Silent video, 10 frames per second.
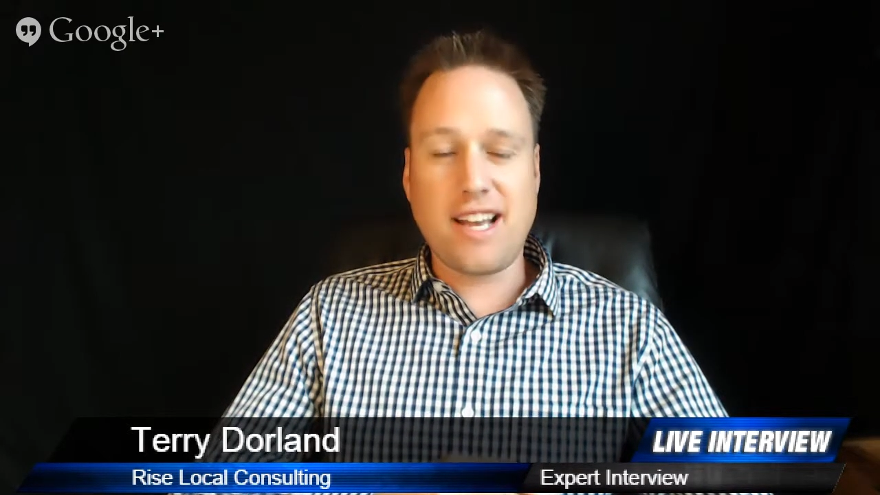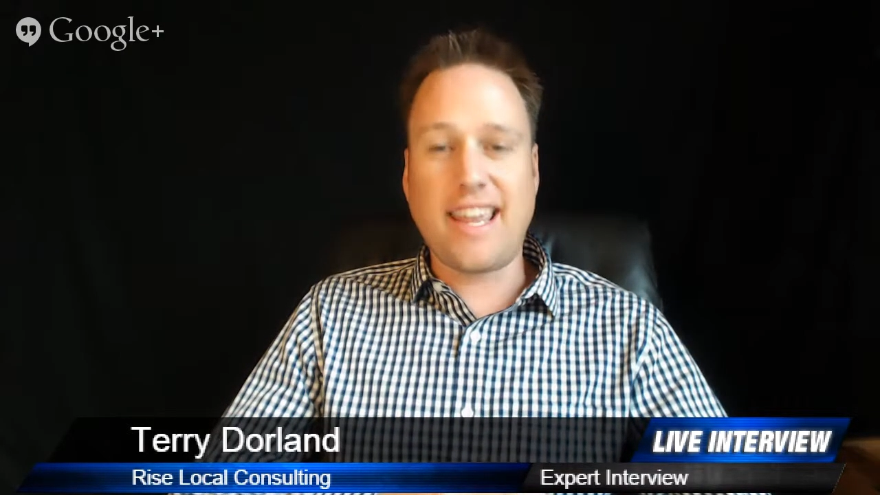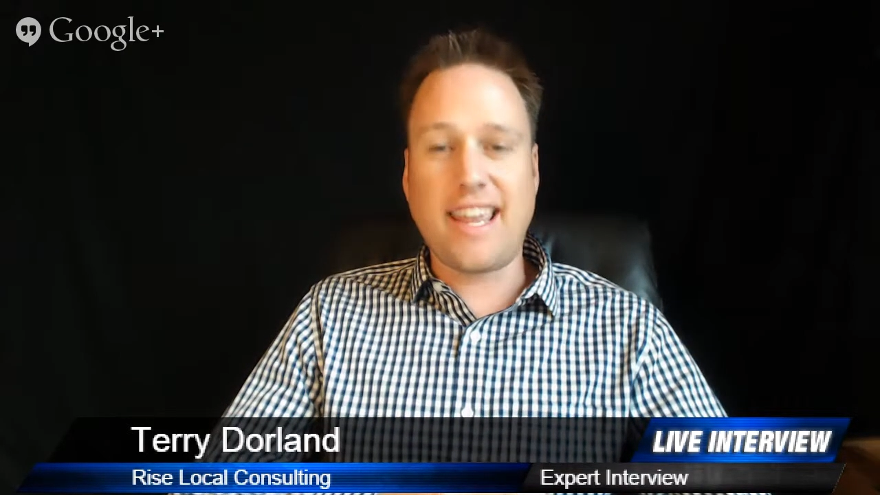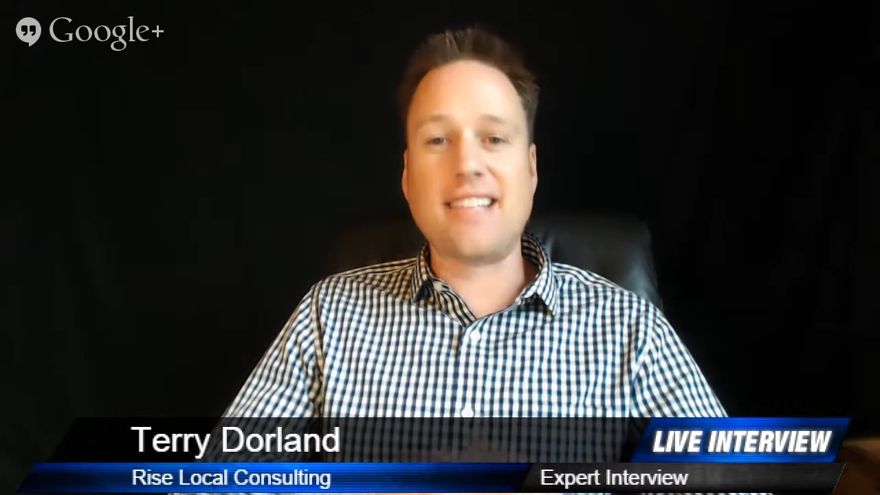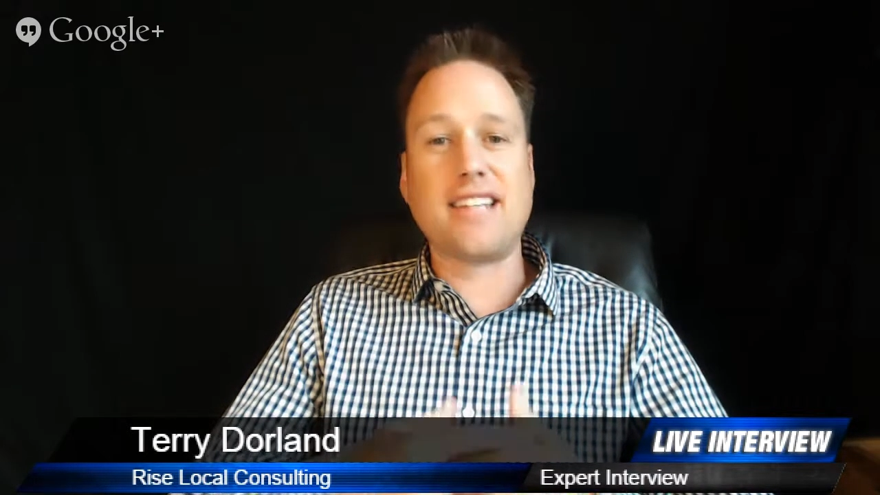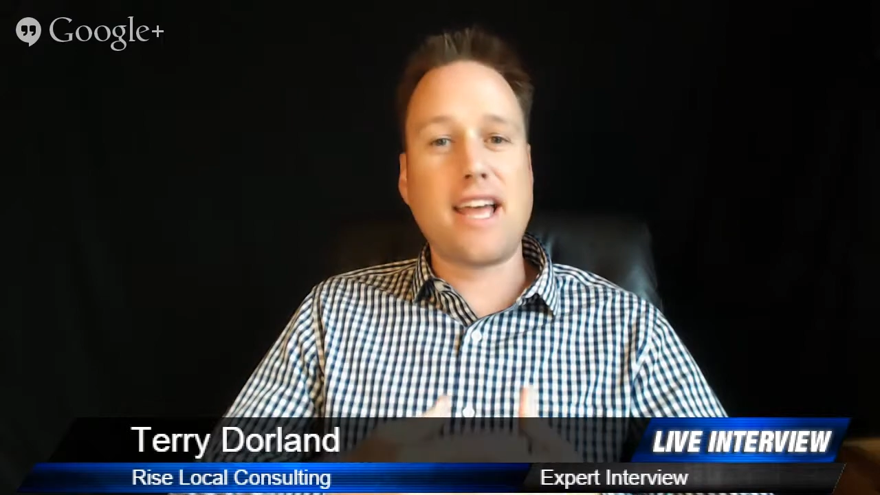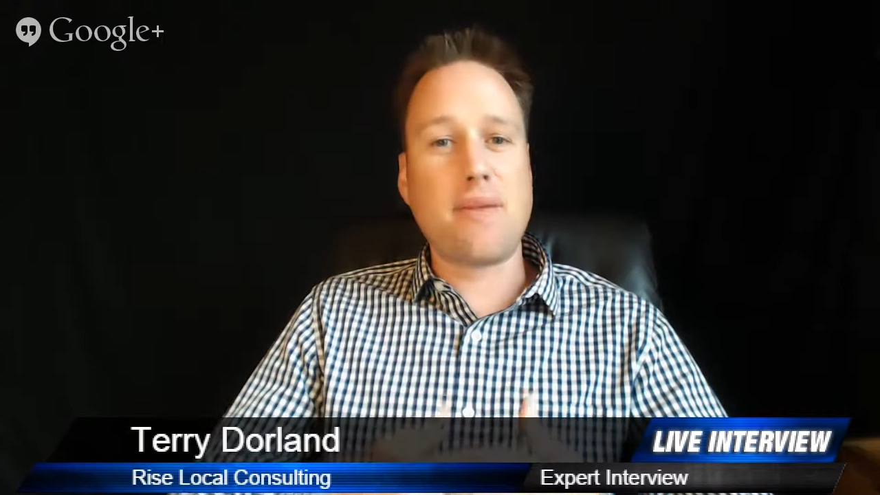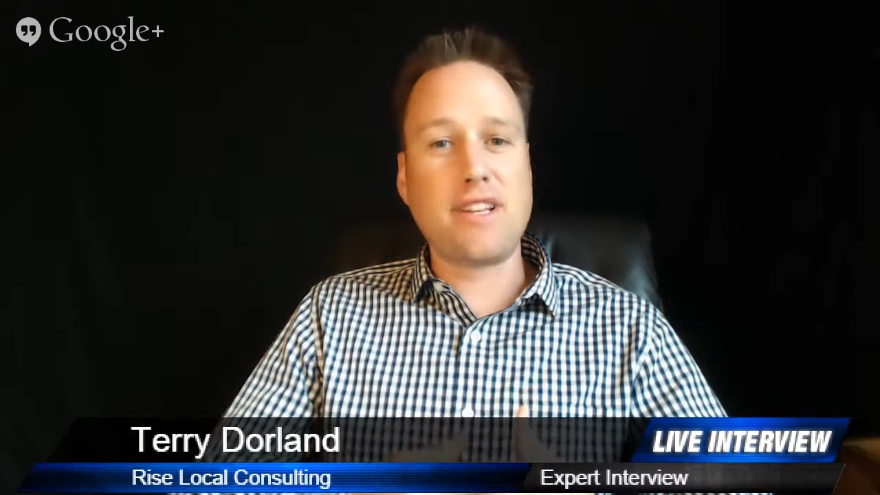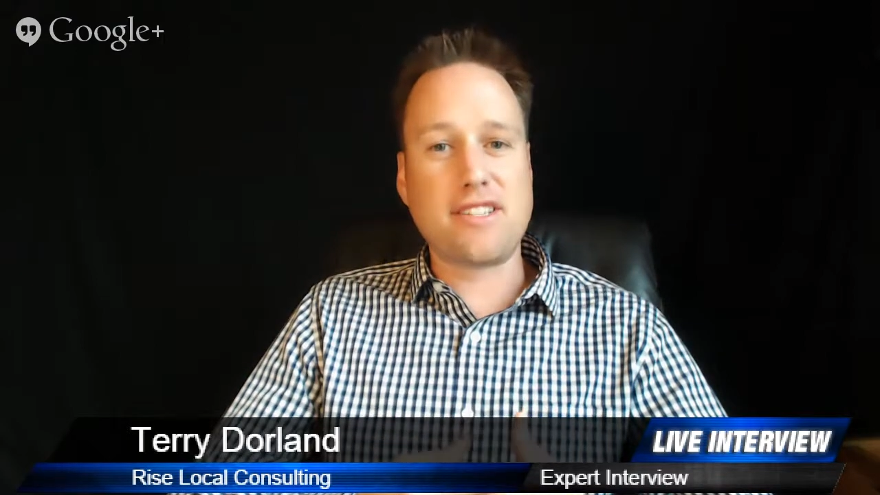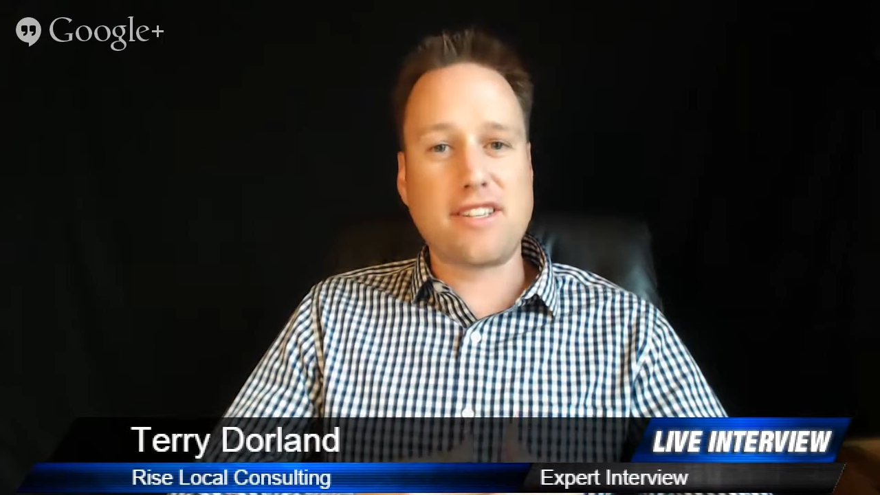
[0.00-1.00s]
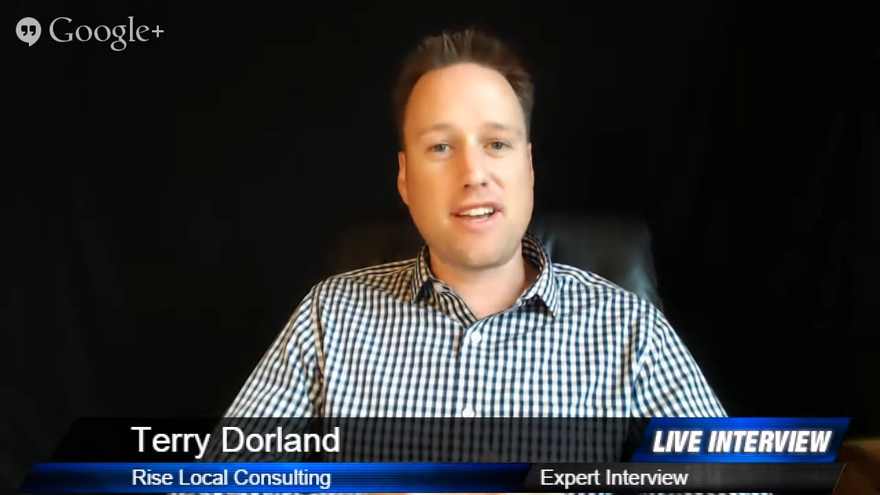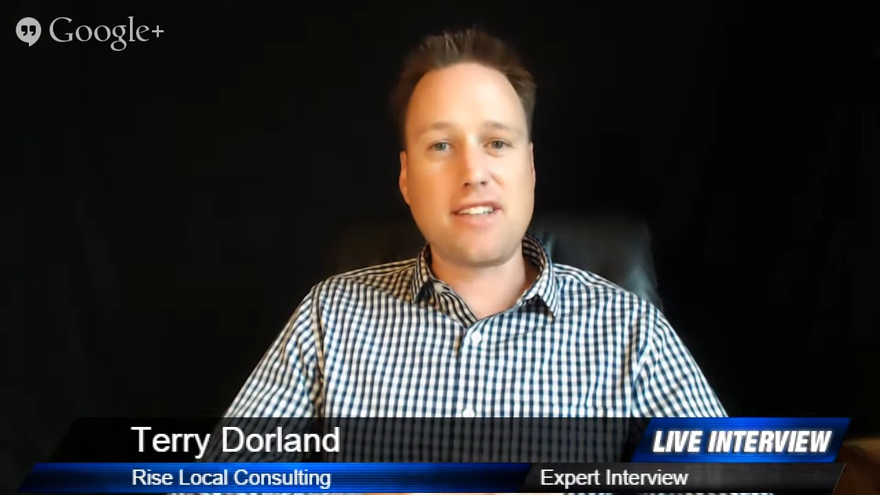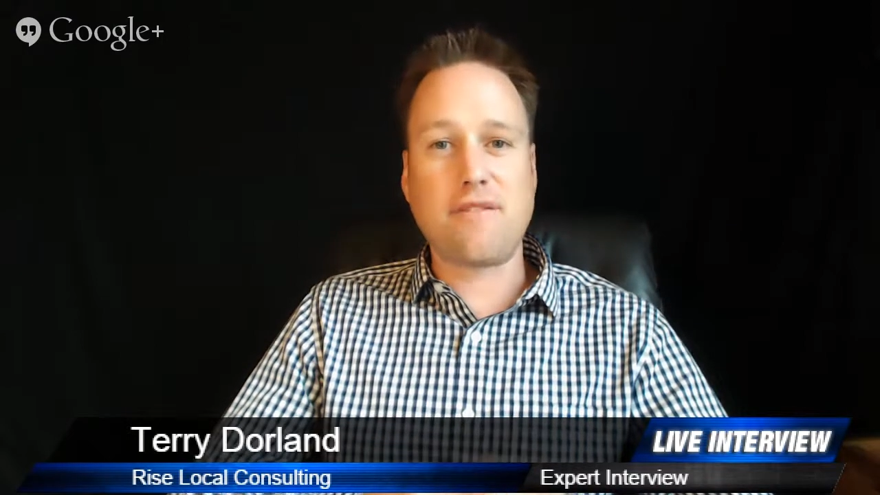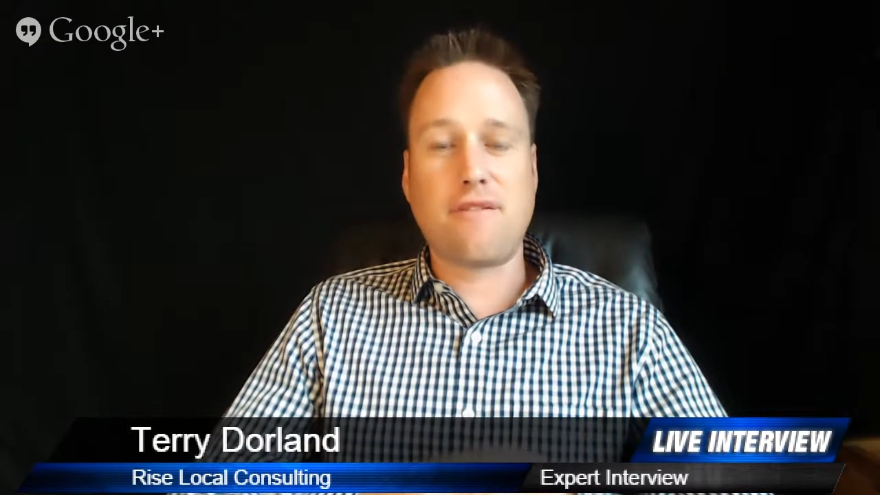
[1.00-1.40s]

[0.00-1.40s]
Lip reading: Again, today we discussed